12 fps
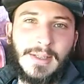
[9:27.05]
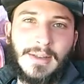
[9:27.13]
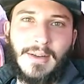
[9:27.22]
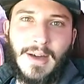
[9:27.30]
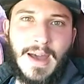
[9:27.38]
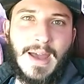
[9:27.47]
you
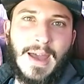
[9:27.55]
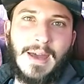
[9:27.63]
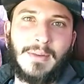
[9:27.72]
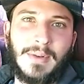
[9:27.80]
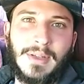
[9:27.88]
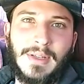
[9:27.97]
know, I
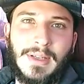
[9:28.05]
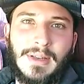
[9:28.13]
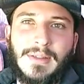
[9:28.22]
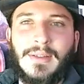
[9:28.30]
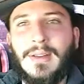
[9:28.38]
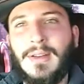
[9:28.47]
had one of
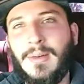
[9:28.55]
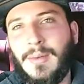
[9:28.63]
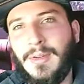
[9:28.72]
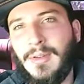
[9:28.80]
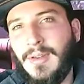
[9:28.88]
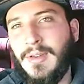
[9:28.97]
these, and it
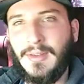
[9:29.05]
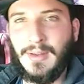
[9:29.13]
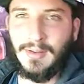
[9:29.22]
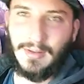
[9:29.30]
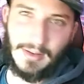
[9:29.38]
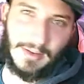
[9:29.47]
was this,
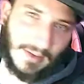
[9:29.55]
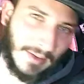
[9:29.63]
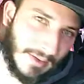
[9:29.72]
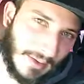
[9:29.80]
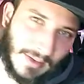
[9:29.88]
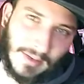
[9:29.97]

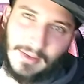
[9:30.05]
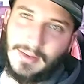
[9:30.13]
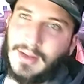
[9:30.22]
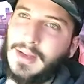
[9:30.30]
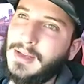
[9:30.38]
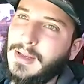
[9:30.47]
and you're
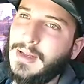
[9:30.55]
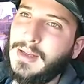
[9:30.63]
like,